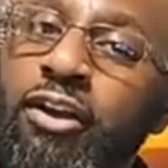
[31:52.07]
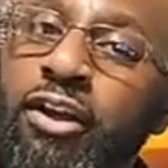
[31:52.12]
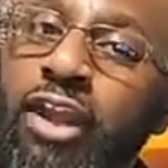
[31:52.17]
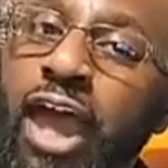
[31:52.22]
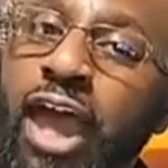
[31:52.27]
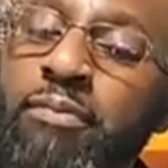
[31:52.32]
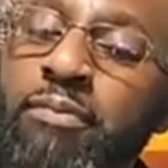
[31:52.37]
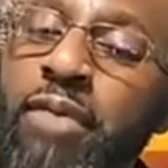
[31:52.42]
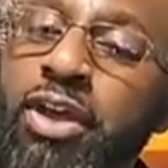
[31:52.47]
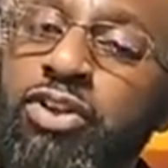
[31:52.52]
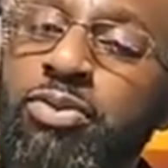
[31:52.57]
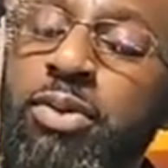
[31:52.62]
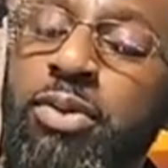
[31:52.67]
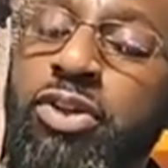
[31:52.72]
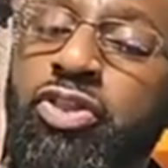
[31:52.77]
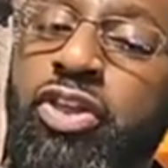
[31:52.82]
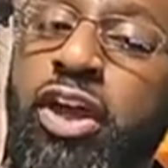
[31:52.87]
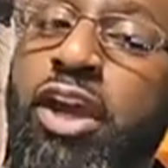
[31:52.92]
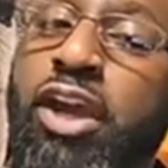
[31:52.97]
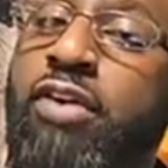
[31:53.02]
That makes
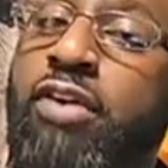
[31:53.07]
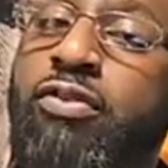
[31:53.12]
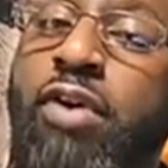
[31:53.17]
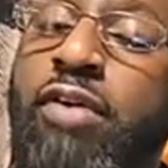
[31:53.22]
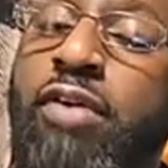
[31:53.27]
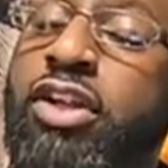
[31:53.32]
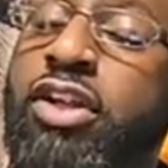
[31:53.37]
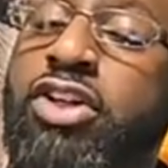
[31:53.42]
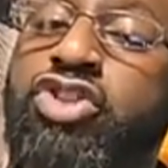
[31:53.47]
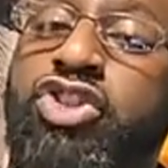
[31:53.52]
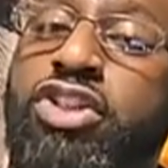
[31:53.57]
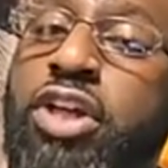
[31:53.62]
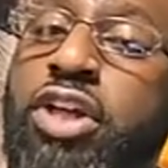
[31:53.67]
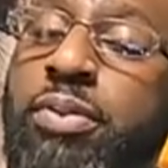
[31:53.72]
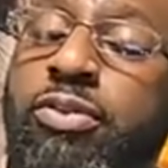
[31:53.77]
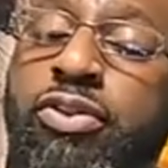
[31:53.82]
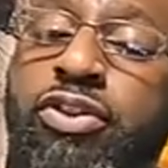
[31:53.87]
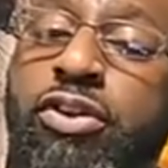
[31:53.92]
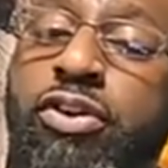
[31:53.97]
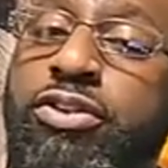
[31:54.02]
me think of Revelation
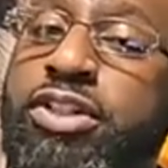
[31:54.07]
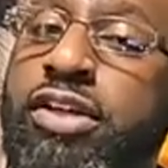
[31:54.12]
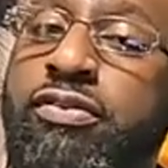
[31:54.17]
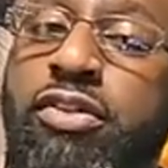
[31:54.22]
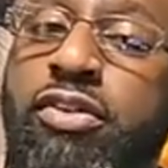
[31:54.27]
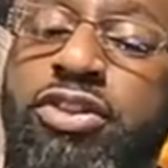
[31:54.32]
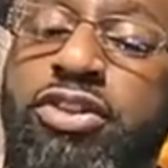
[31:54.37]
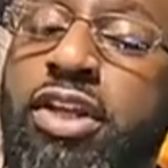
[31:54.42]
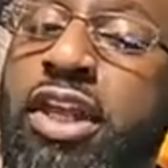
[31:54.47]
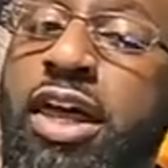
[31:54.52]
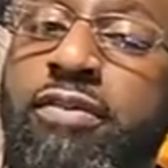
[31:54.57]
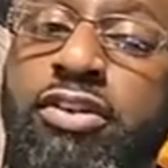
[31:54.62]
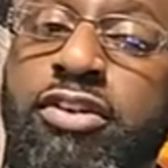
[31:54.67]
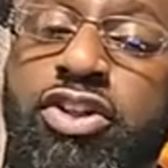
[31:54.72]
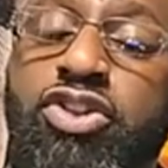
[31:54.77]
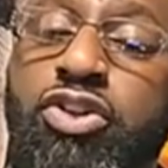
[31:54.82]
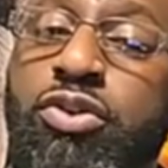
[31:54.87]
chapter 13, verse 11.